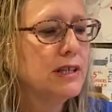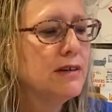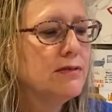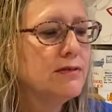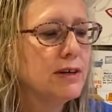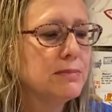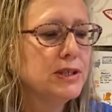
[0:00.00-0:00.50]

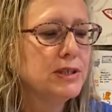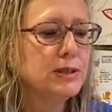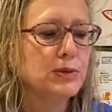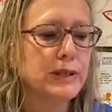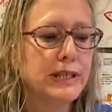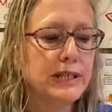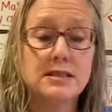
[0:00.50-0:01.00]
from the
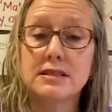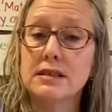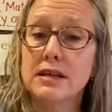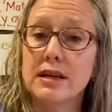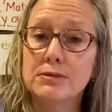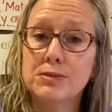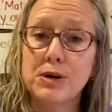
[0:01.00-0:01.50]
Greeks
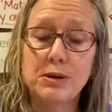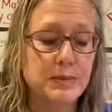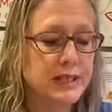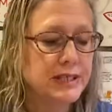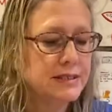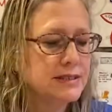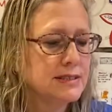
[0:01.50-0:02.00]
and
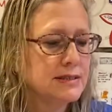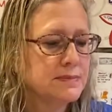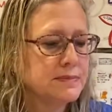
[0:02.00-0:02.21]
Romans.